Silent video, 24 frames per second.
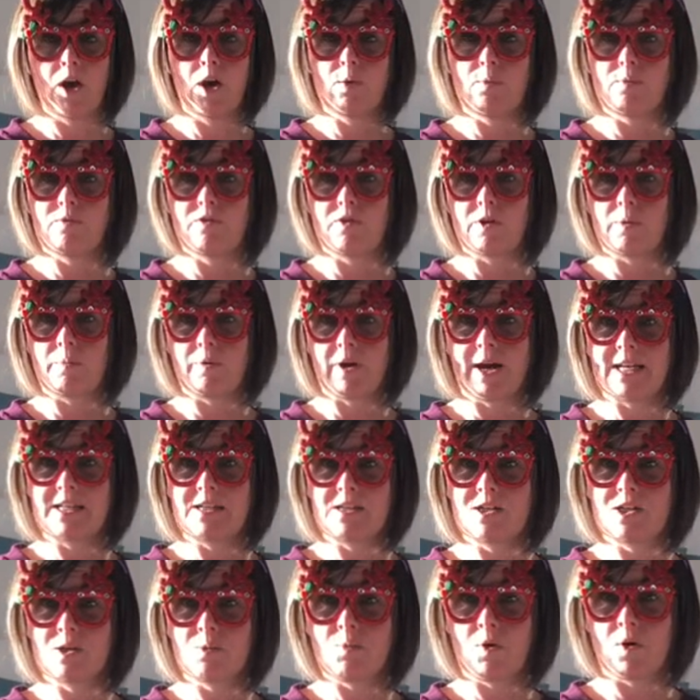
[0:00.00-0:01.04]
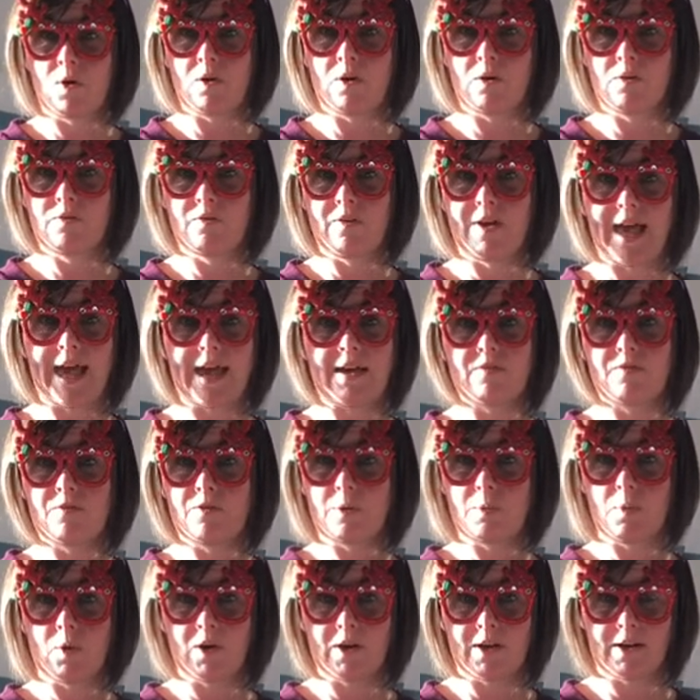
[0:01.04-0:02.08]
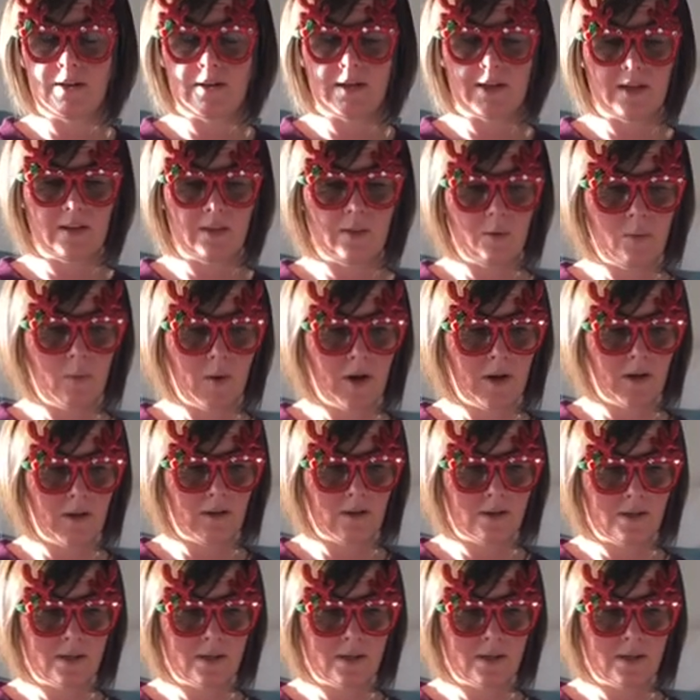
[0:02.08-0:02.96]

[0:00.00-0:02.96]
for a brighter tomorrow for everyone in the world.